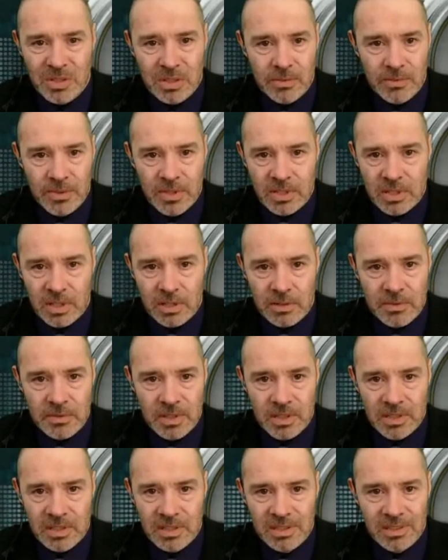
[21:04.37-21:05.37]
of the stuff
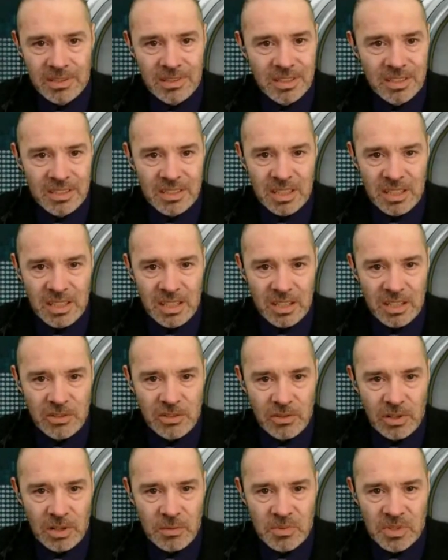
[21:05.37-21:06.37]
that's in their
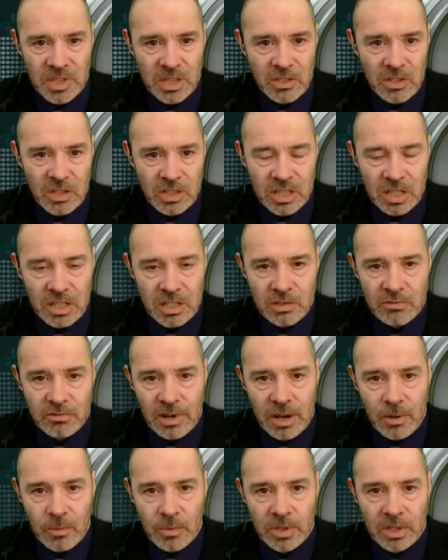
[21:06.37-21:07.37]
streams. They just
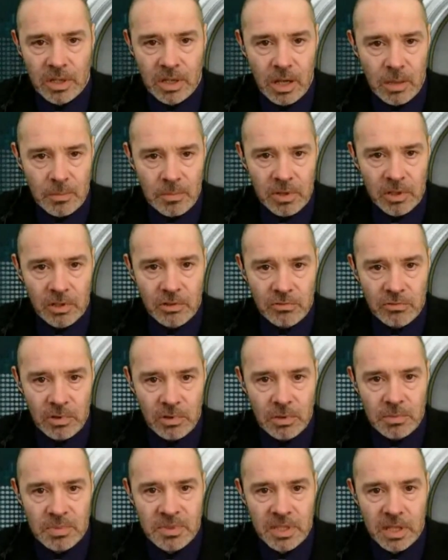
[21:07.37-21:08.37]
interact with a couple of
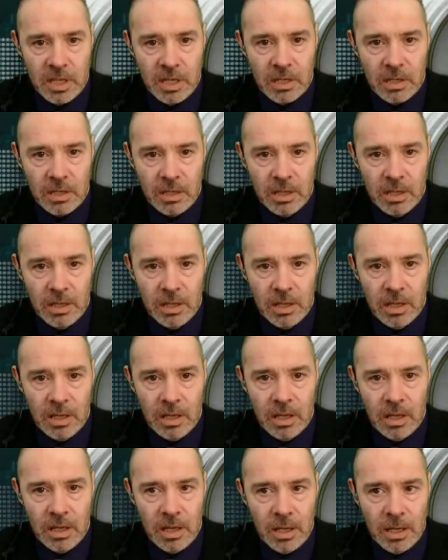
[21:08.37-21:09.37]
groups there.
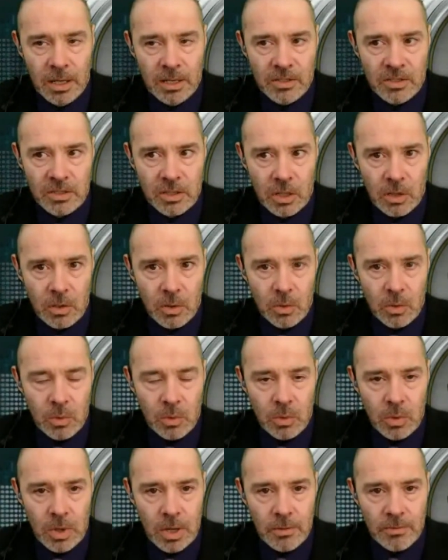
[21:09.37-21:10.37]

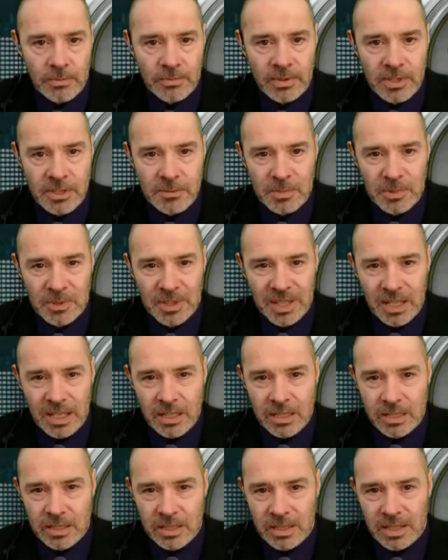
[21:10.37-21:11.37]
So Facebook
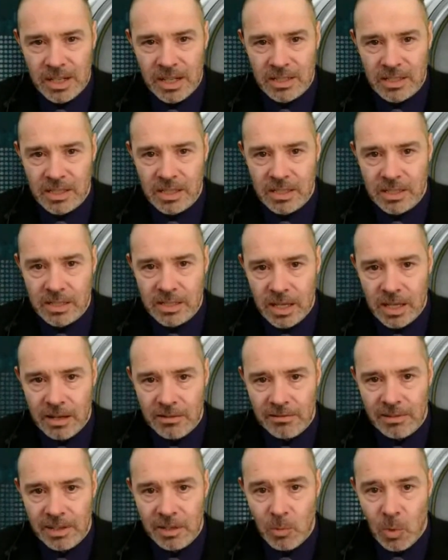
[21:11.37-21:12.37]
isn't
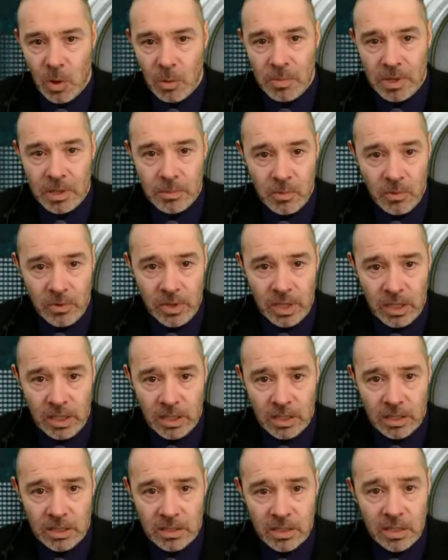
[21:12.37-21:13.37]
necessarily what people think
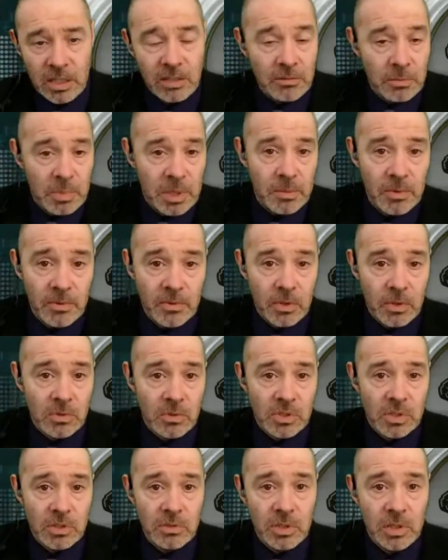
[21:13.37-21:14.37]
it is. And there are people, of
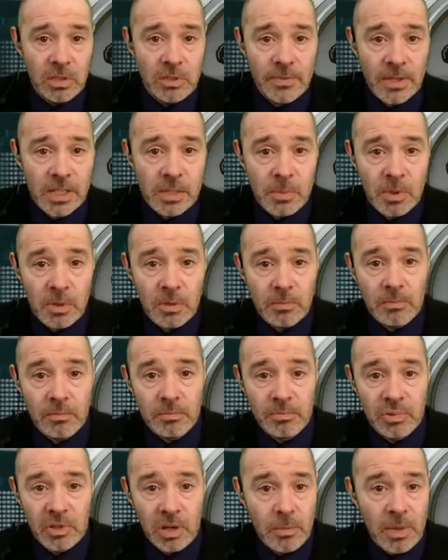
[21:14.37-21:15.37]
course, who use Facebook
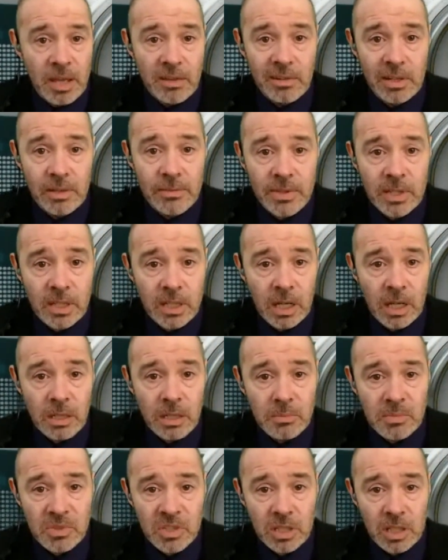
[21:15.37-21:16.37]
primarily for the
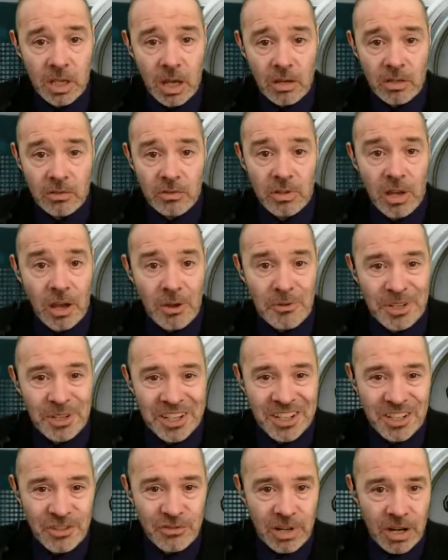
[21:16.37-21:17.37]
games, and they only
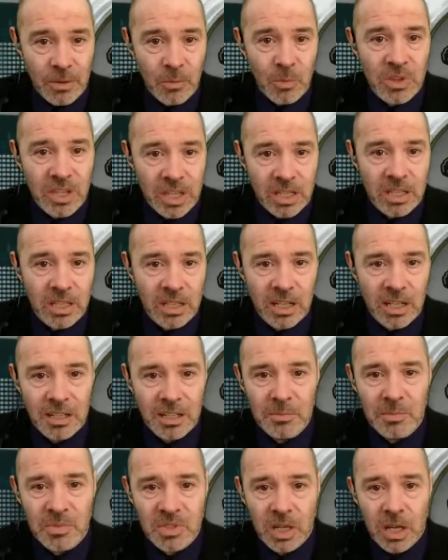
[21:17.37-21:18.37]
interact within the
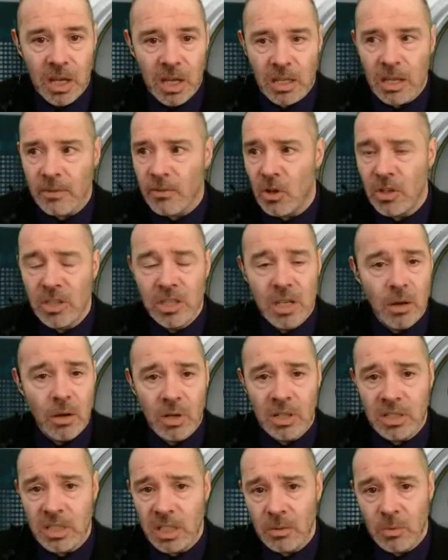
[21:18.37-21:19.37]
games. They've got no
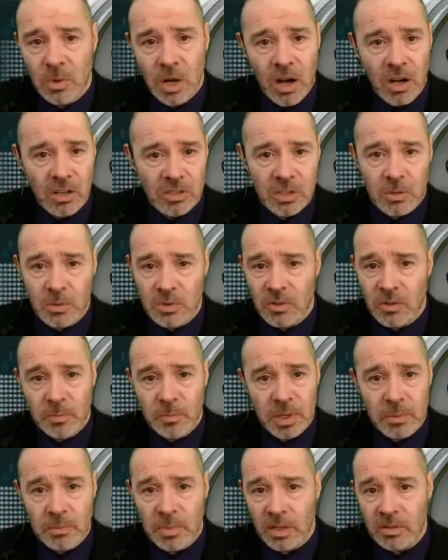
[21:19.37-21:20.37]
idea what articles have
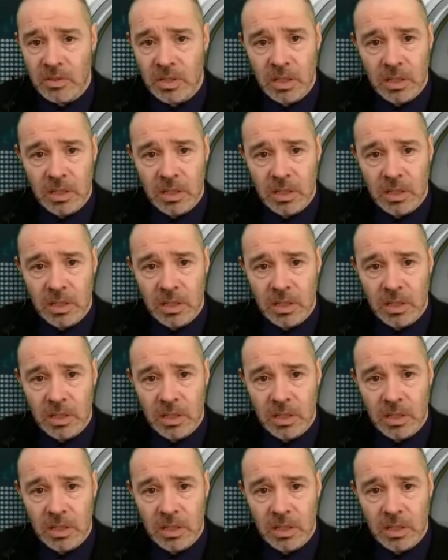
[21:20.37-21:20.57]
been posted.